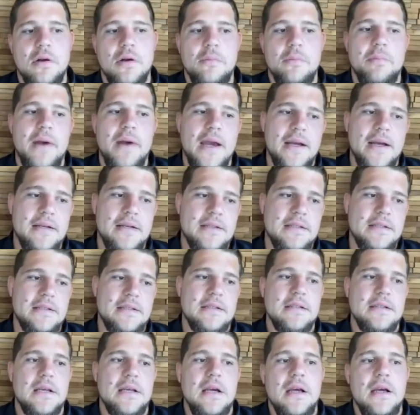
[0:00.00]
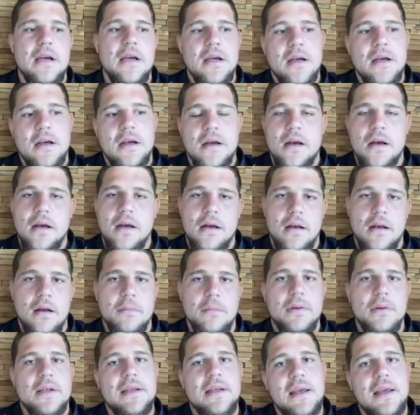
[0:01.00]
backs, a little
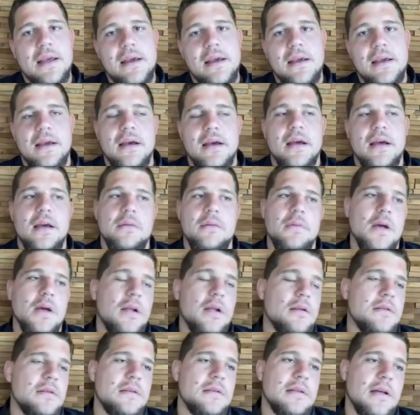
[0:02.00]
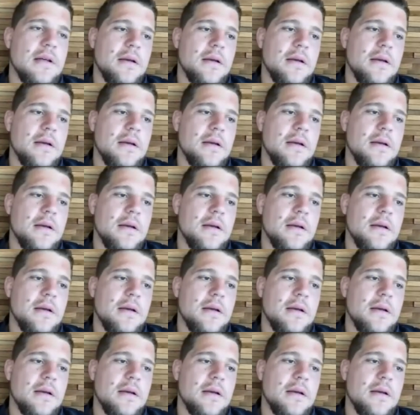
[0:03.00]
bit kicking game, and